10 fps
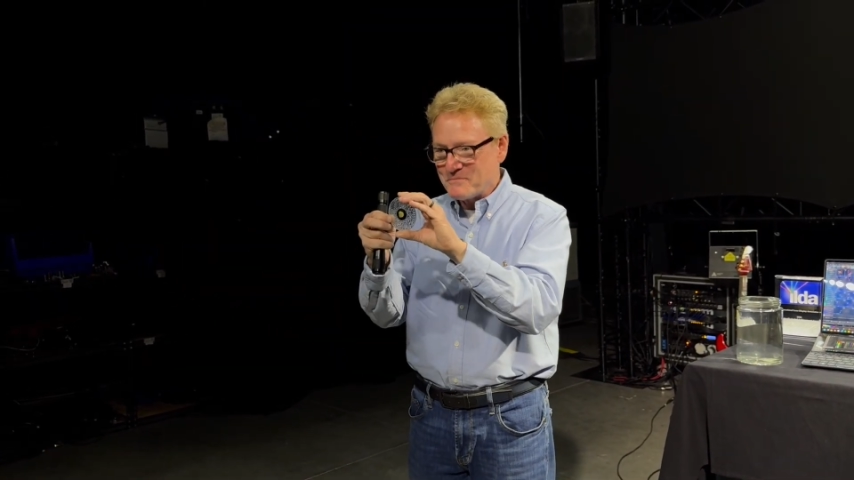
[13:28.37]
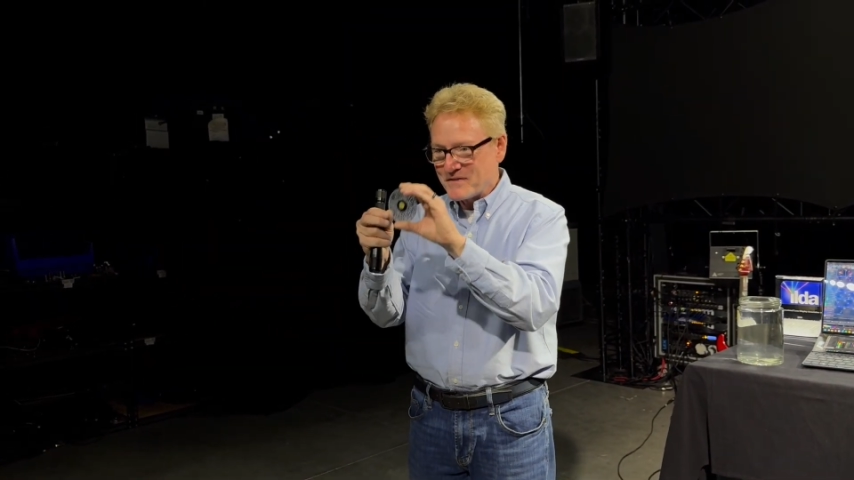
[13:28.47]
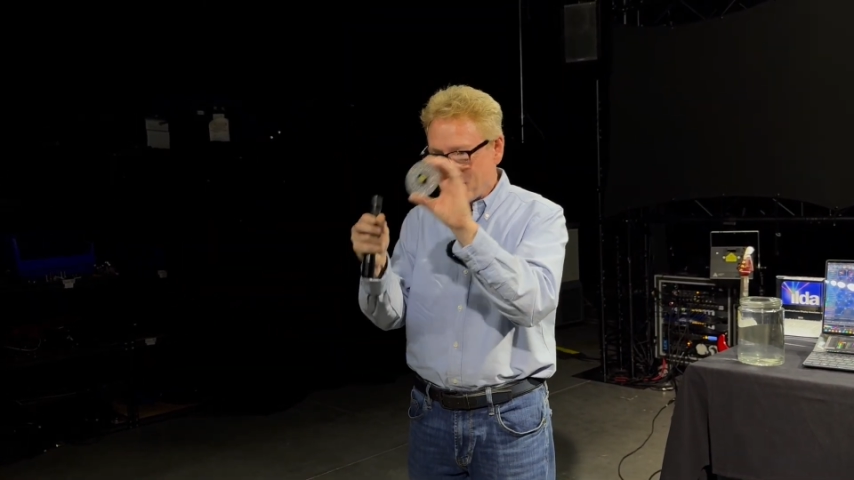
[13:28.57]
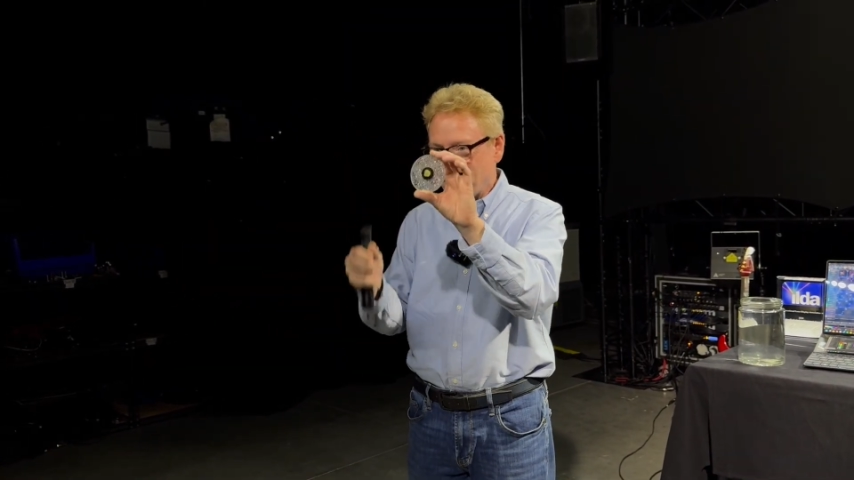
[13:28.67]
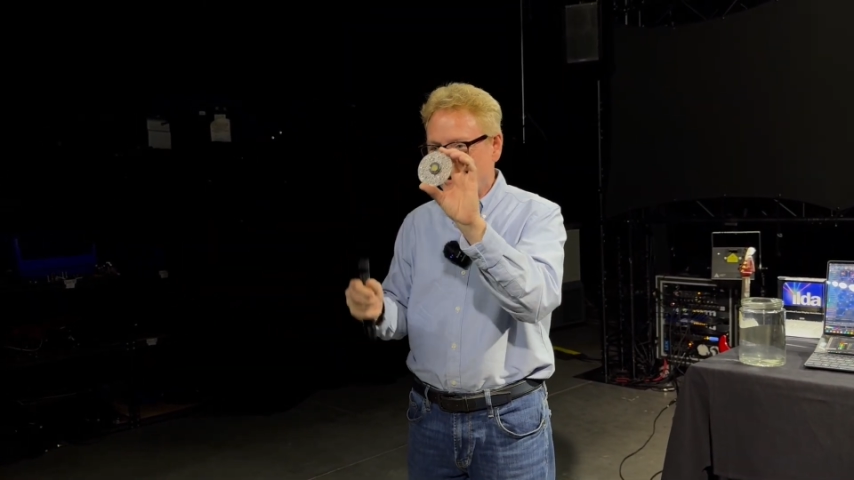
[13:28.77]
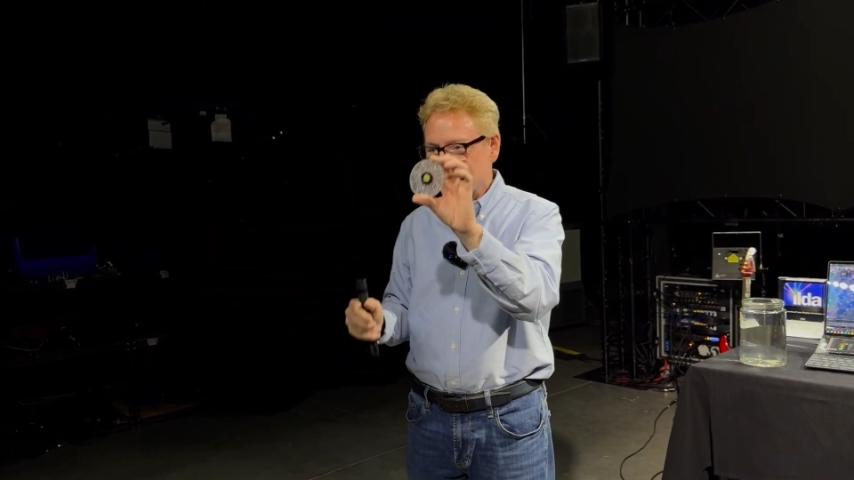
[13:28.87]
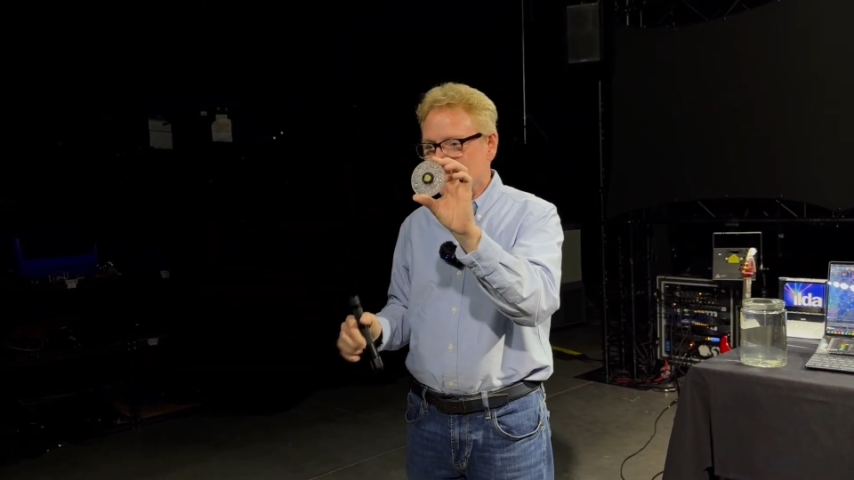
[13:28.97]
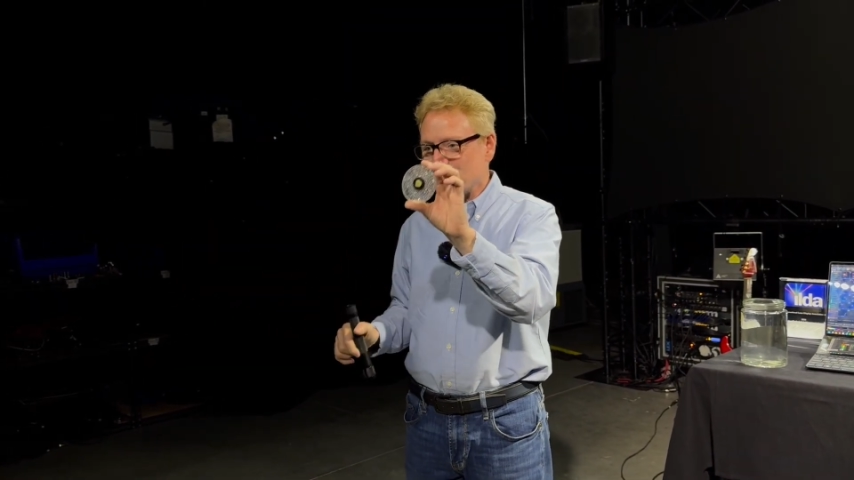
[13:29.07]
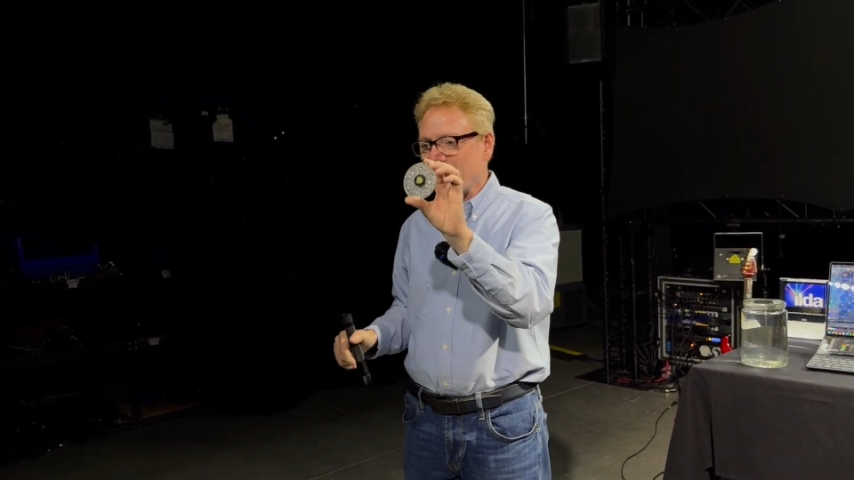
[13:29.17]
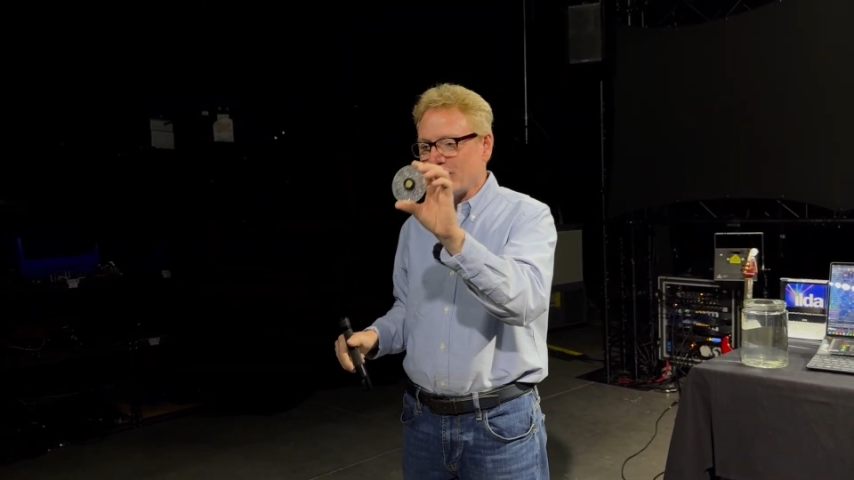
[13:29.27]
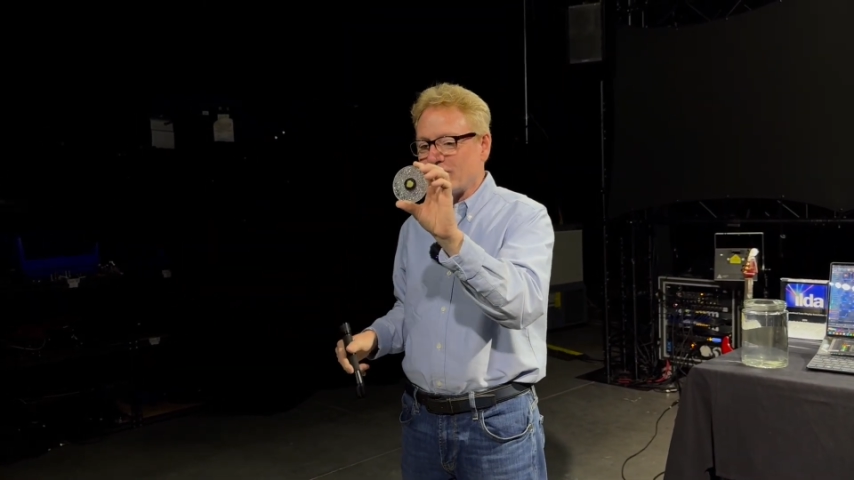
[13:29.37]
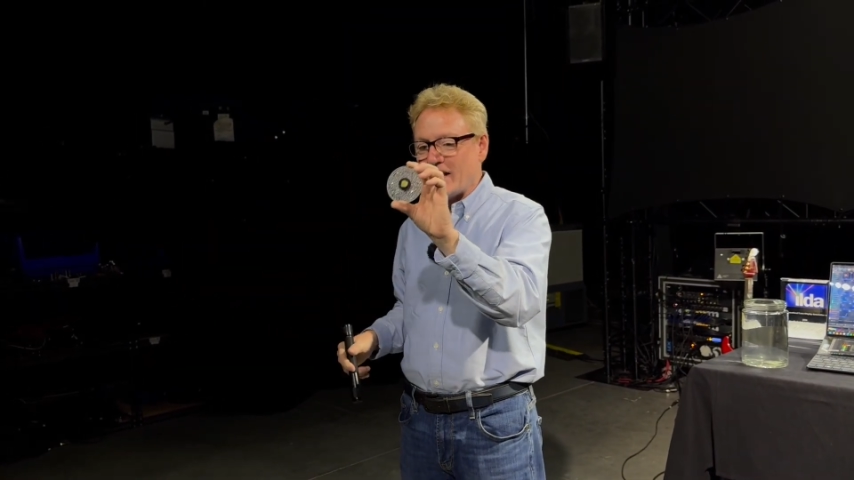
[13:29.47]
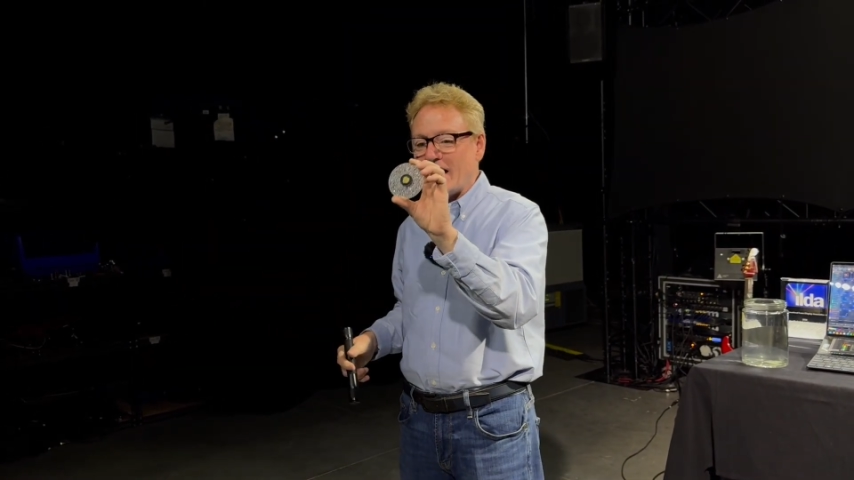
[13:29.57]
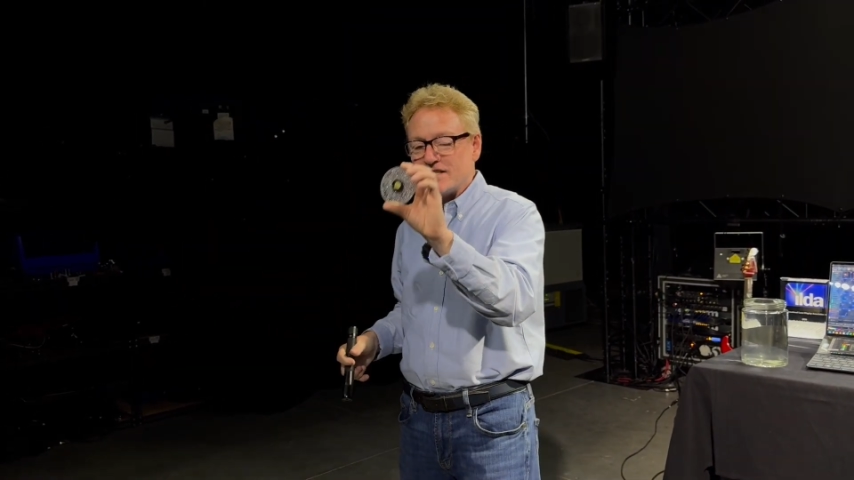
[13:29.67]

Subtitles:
They weren't just regular glass,